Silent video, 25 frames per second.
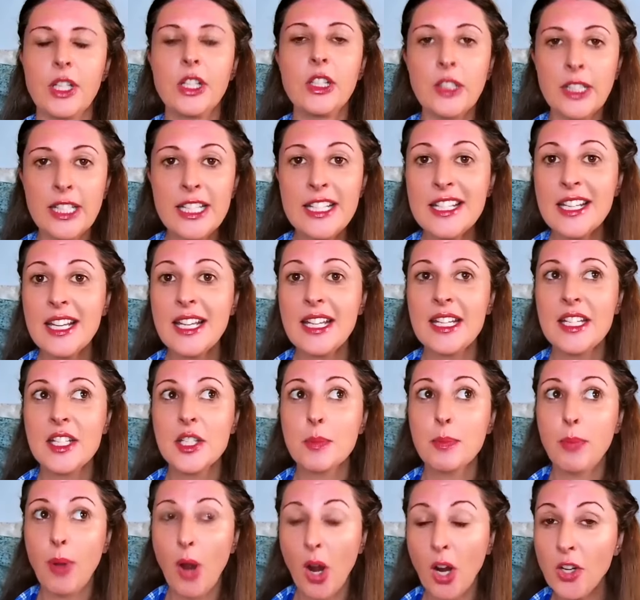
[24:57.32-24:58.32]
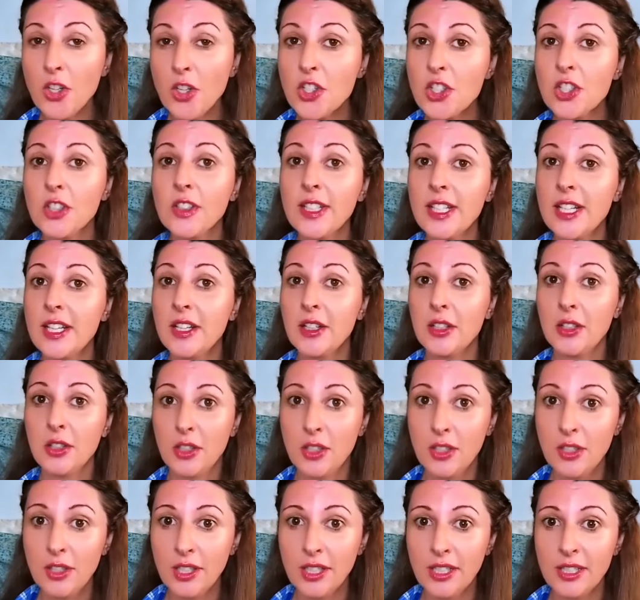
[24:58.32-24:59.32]
Glinda is partially
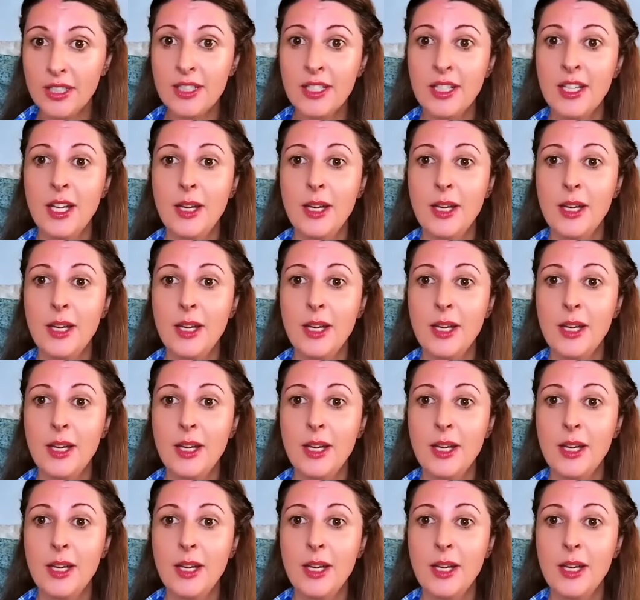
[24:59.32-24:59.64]
good